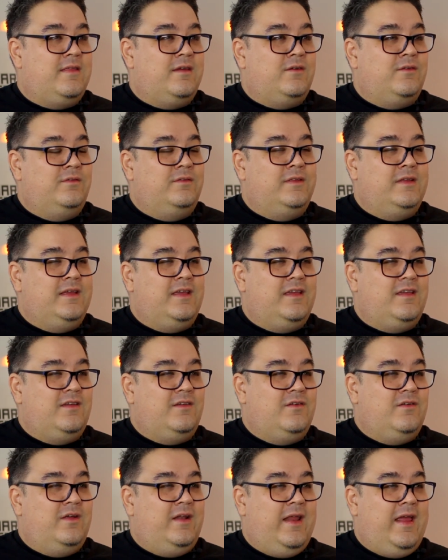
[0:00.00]
the only
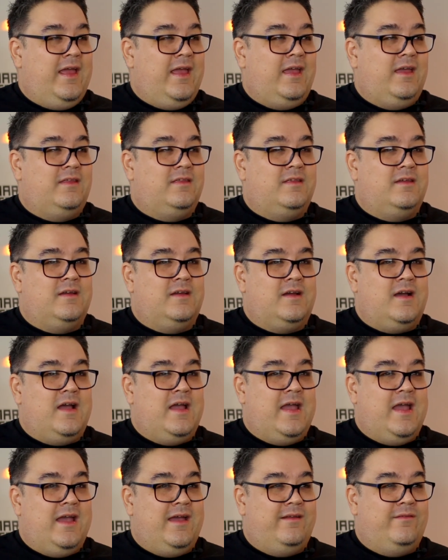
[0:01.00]
Q&A that I
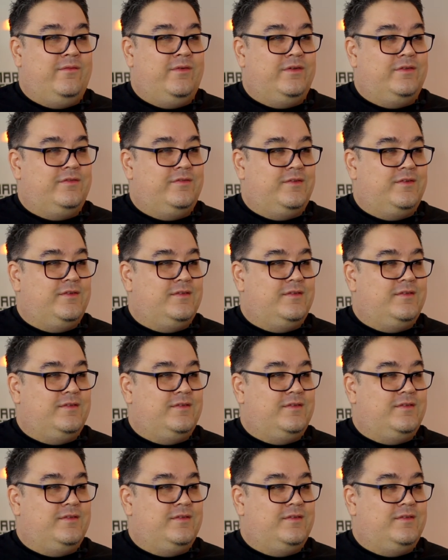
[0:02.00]
had was for